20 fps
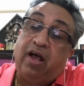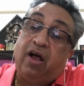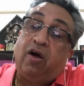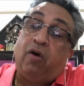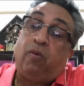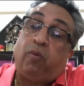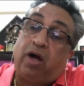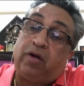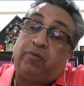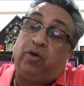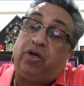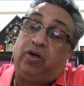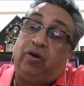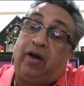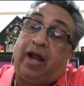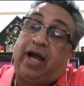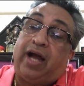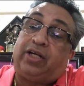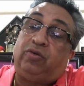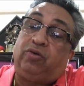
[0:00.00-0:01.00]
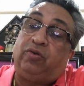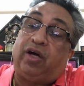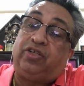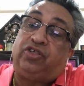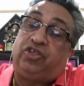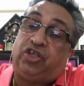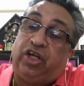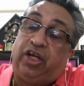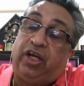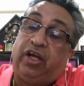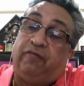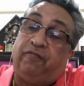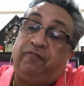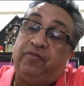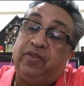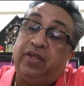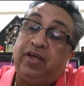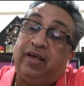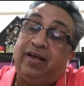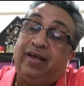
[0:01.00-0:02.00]
What would you like to achieve
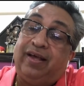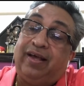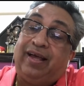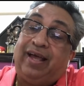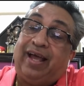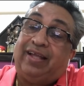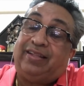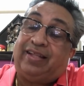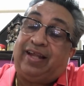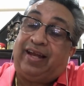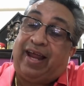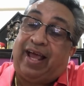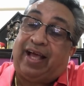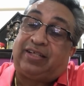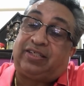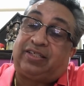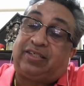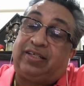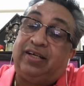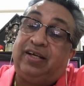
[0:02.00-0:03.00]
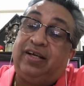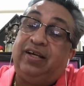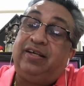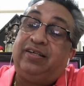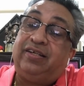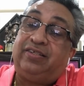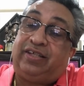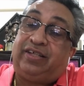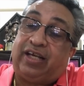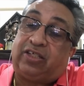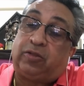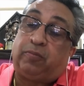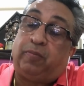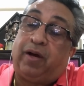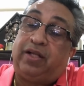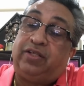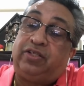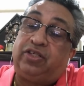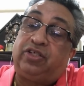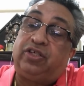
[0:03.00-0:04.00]
in the next 6
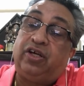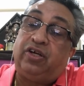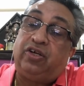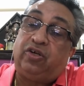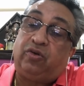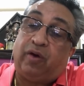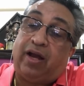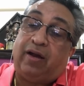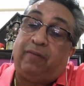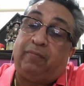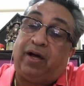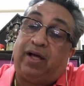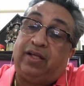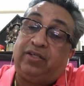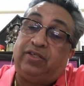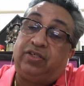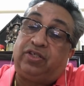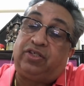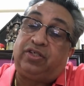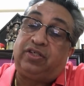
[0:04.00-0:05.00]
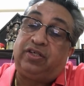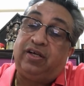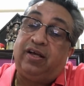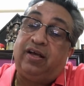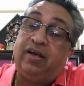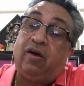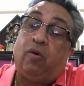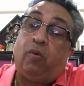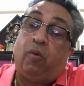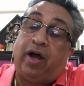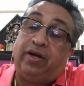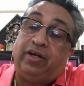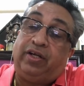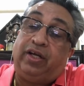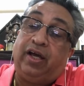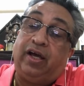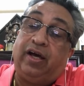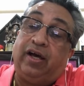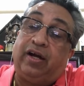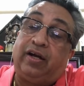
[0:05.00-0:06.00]
months, 12 months, 1
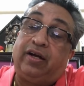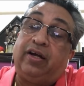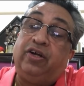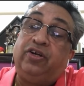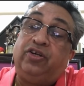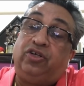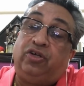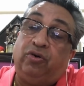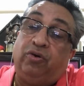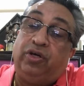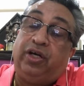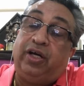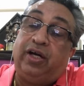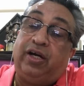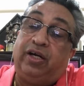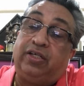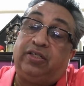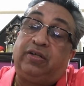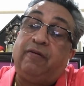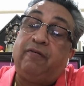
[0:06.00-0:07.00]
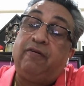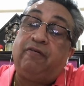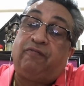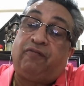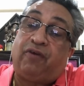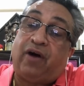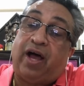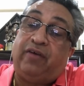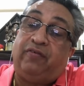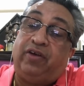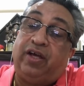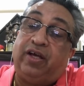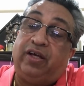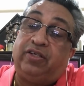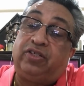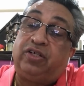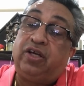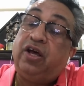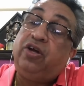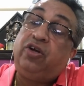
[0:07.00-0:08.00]
year, 2 years, 5
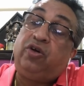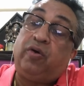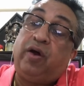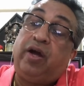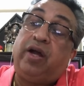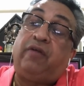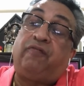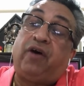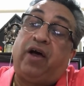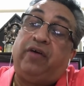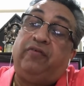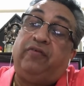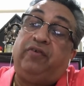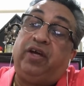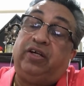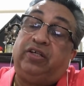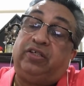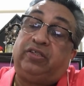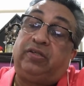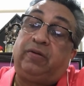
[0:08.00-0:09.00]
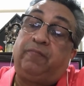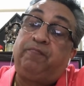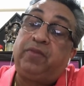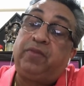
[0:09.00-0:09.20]
years, 25 years?